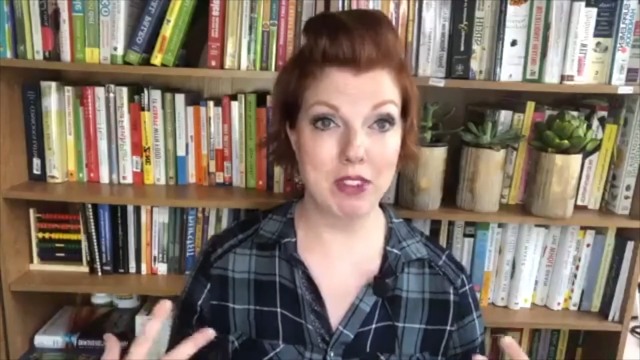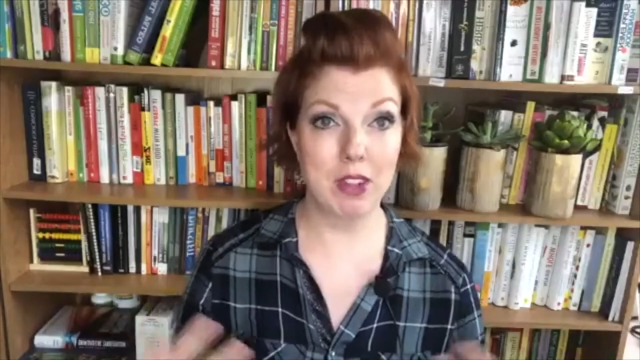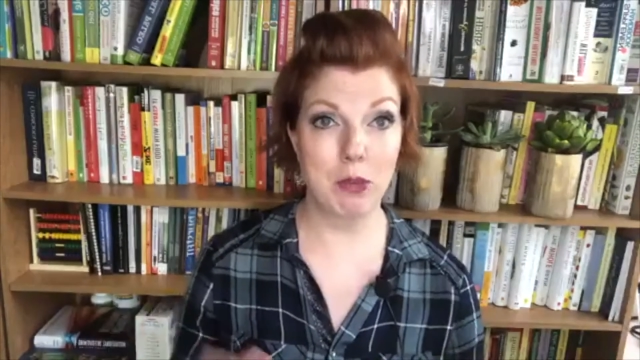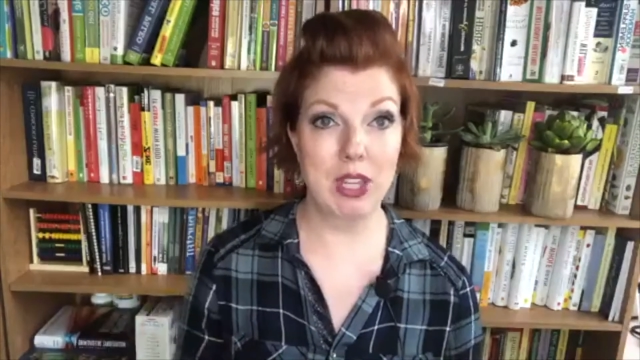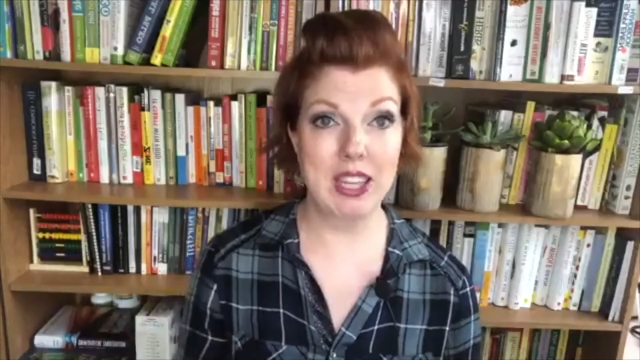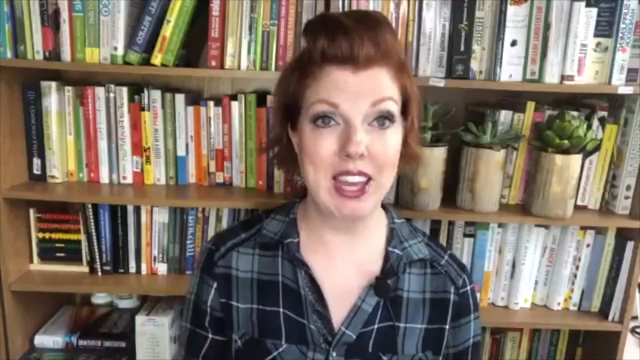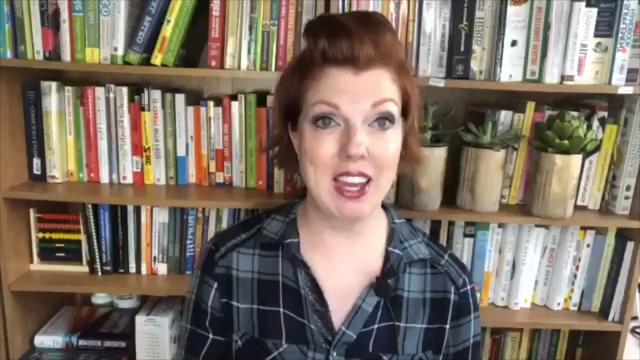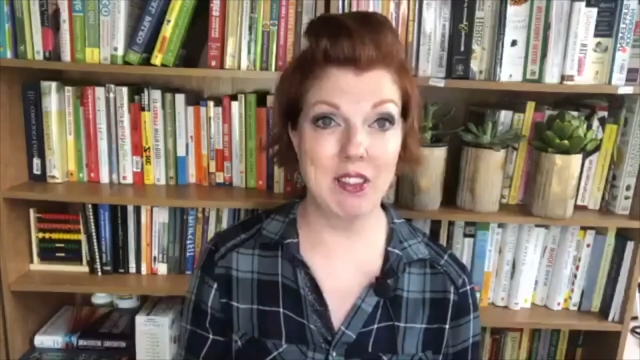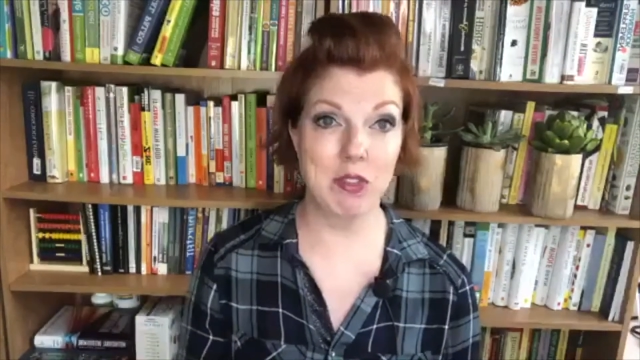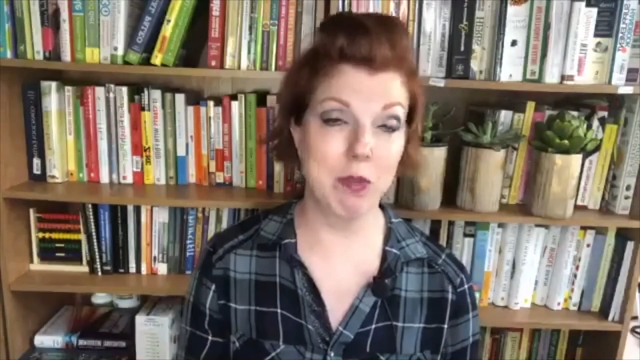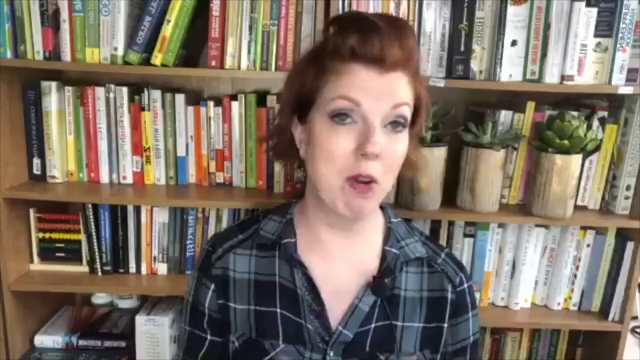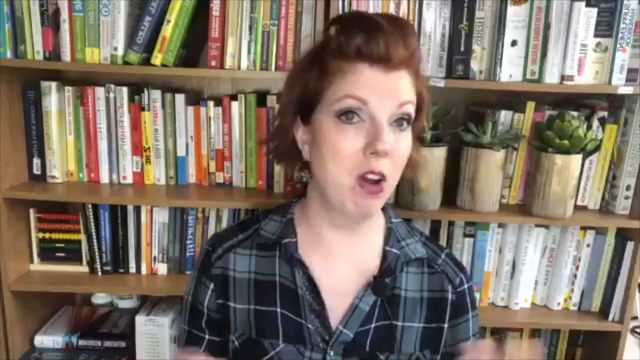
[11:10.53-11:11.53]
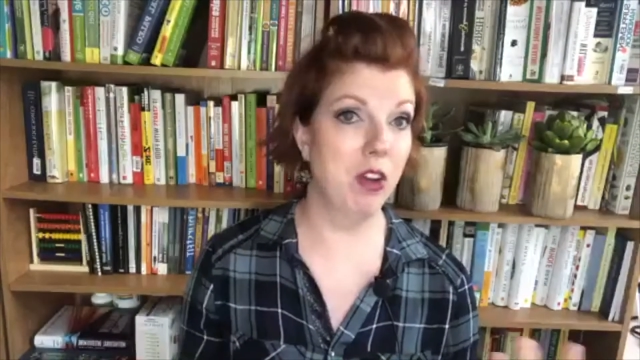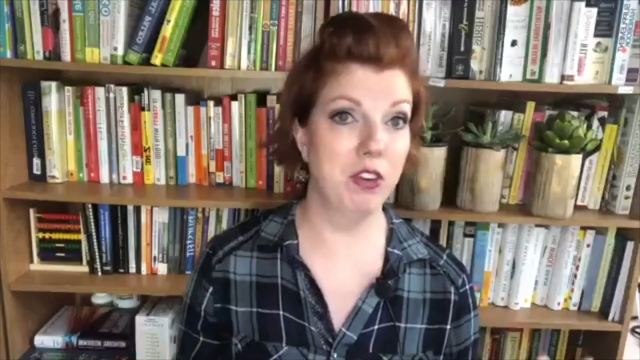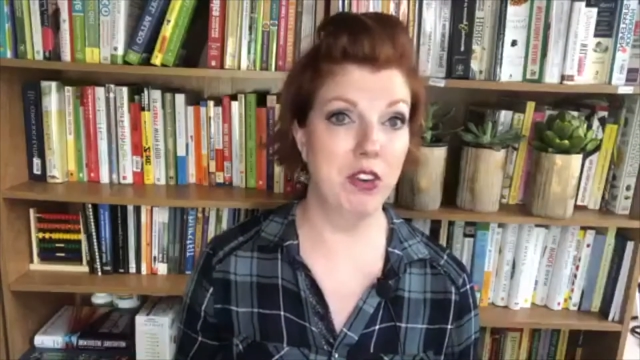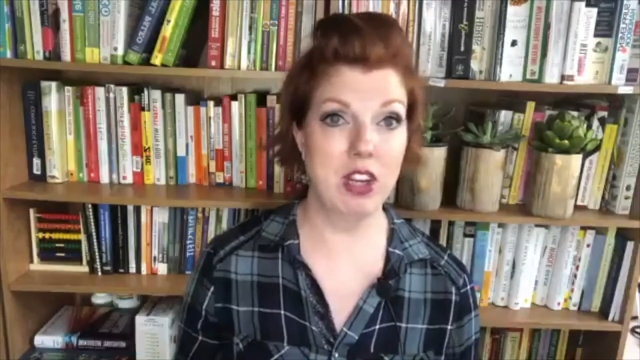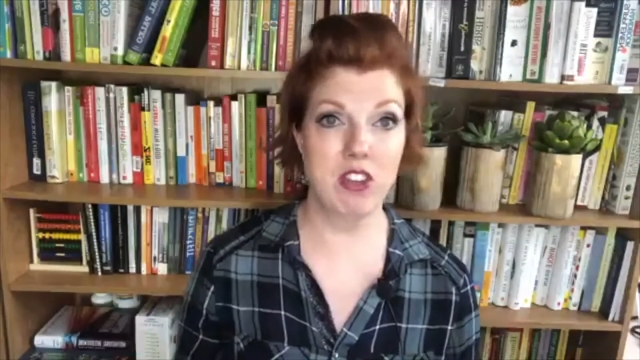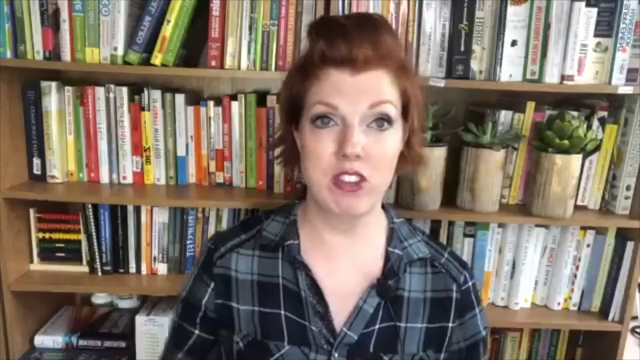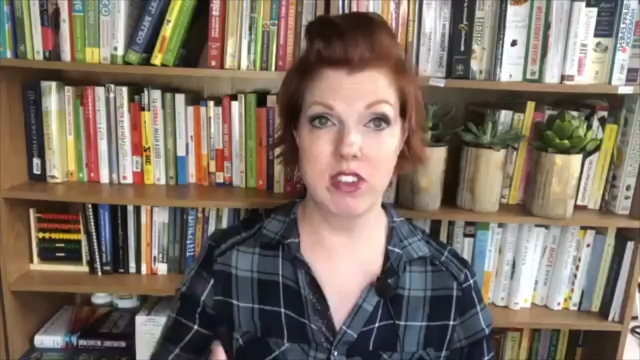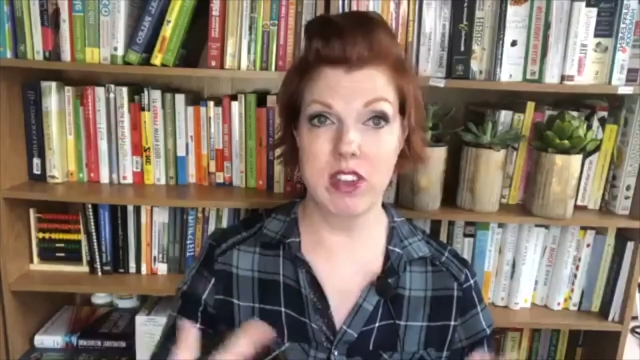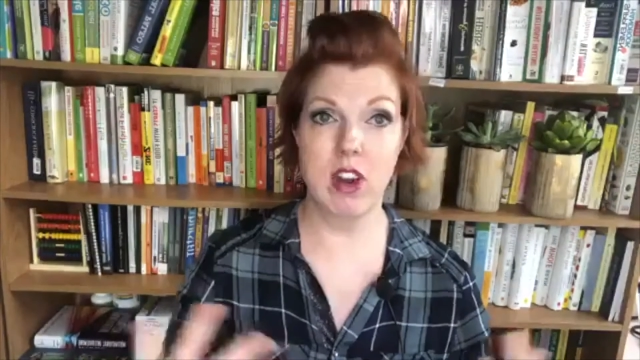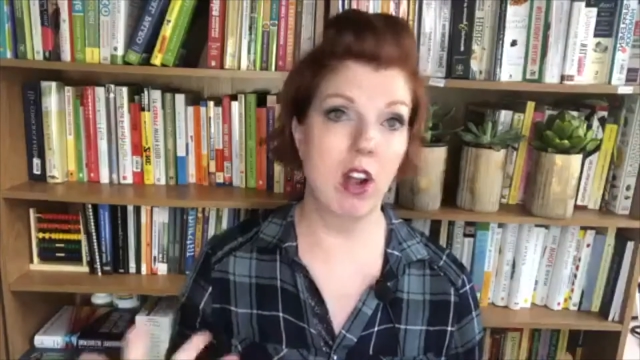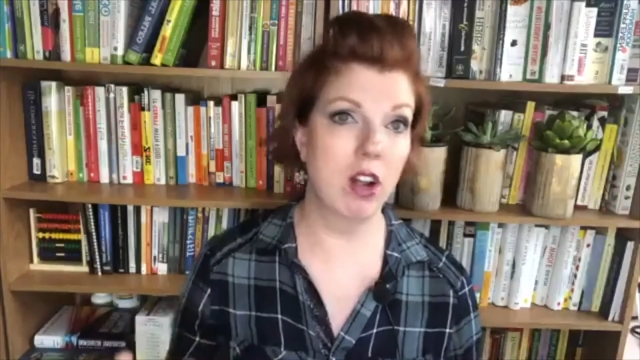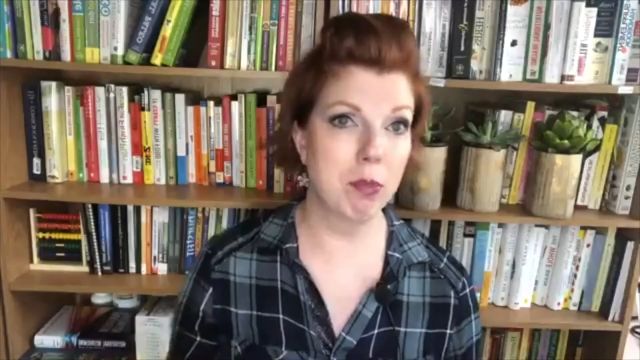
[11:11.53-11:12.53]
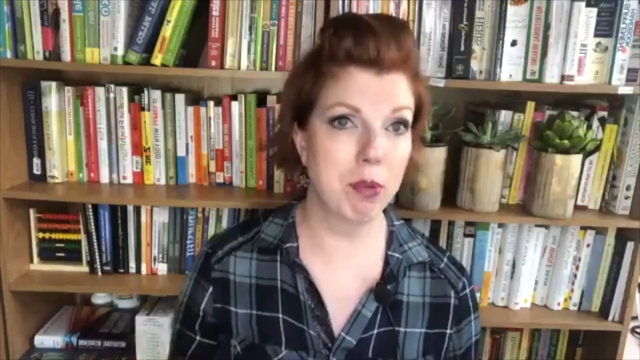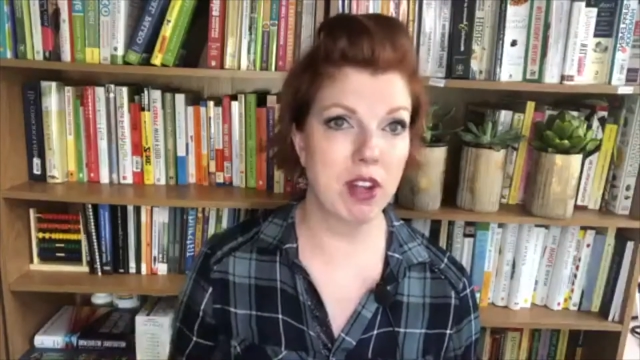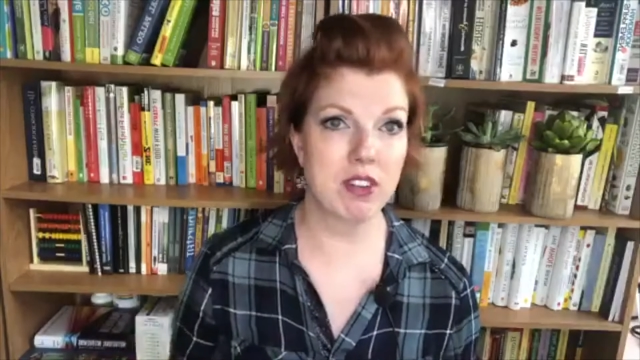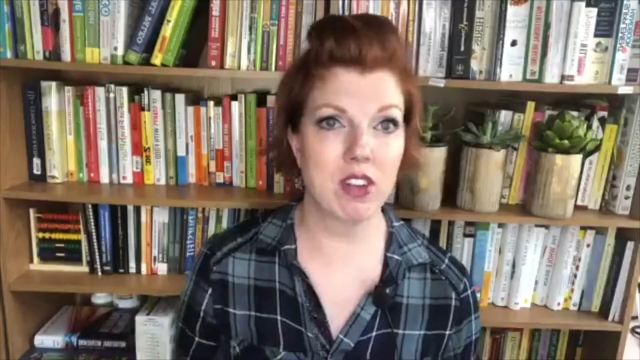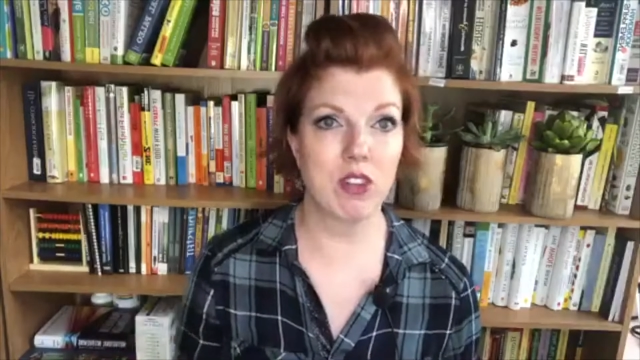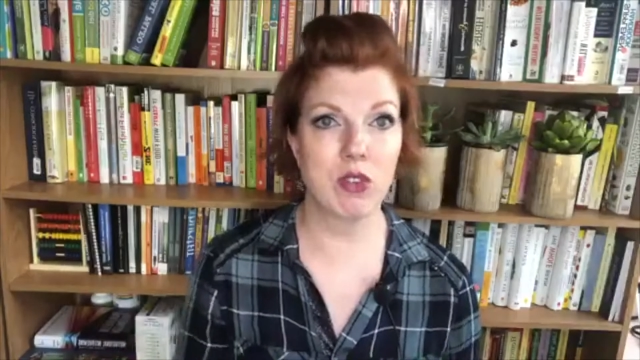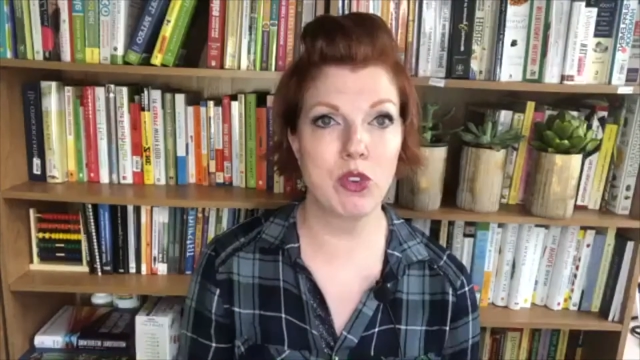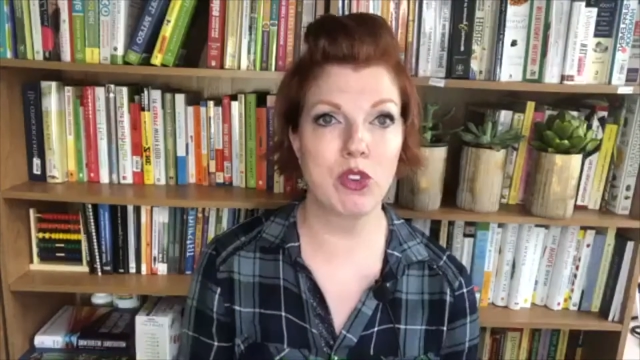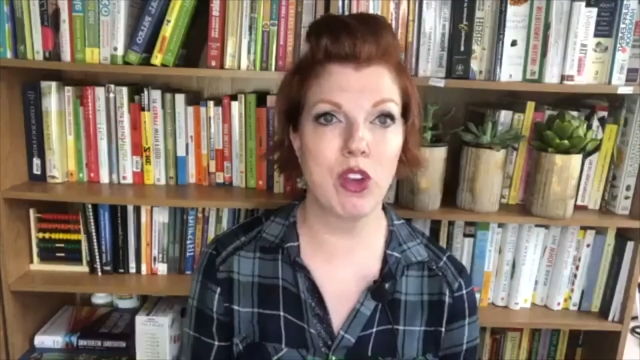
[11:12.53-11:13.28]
that we get from all directions in all our processed foods